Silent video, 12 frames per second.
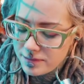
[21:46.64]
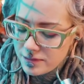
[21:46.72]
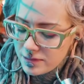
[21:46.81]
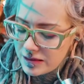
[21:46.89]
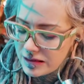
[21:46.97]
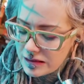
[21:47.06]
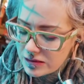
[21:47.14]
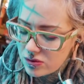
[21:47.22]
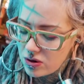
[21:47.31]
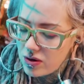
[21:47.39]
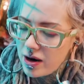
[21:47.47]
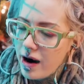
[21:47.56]
This
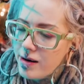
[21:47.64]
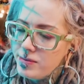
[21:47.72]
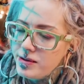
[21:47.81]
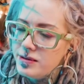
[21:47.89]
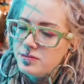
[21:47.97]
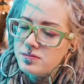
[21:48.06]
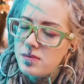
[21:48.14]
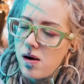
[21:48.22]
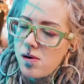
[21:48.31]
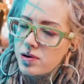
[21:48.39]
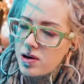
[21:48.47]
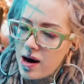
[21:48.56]
kohlrabi
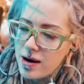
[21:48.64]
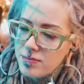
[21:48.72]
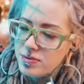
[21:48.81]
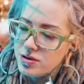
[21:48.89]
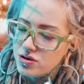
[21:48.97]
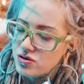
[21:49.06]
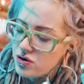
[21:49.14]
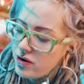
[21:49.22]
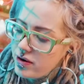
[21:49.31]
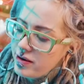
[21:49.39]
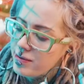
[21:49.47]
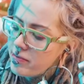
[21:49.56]
cabbage
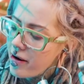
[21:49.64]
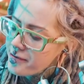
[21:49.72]
turnip